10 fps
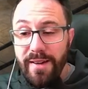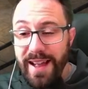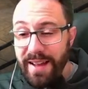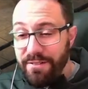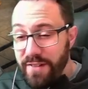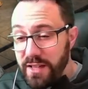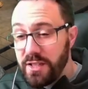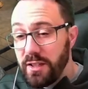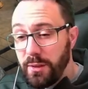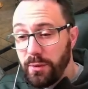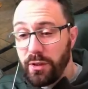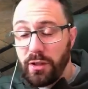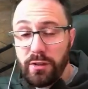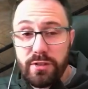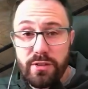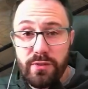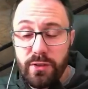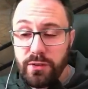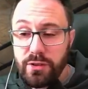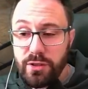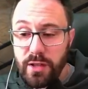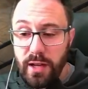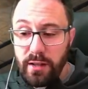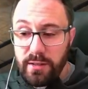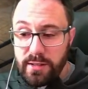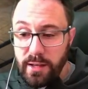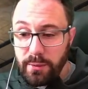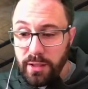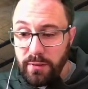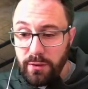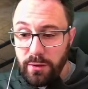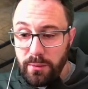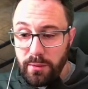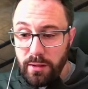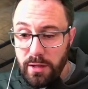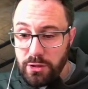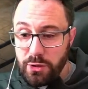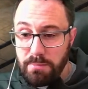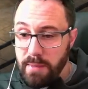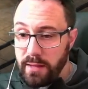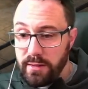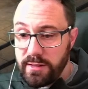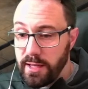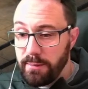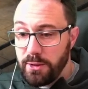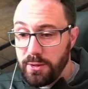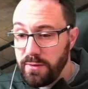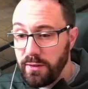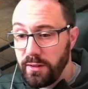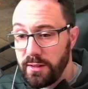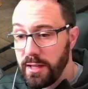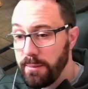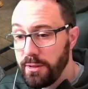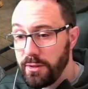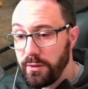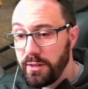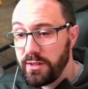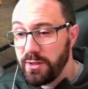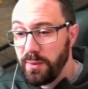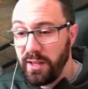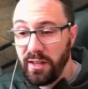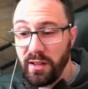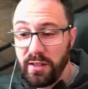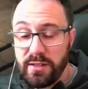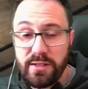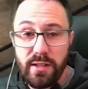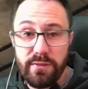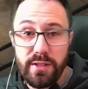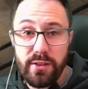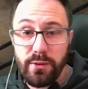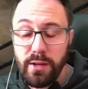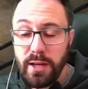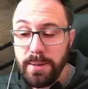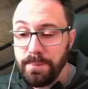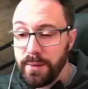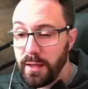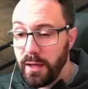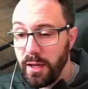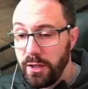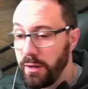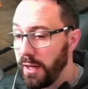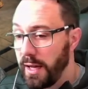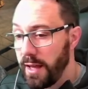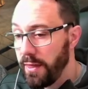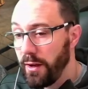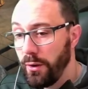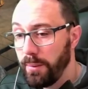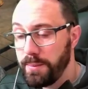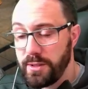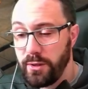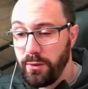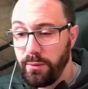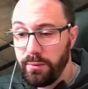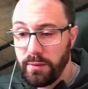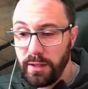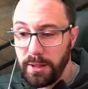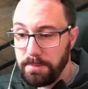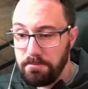Eventually you want Colossus Vulge, and that would give you a tremendous damage, because if you look at the damage on this, 29 to 73, you can get that up to like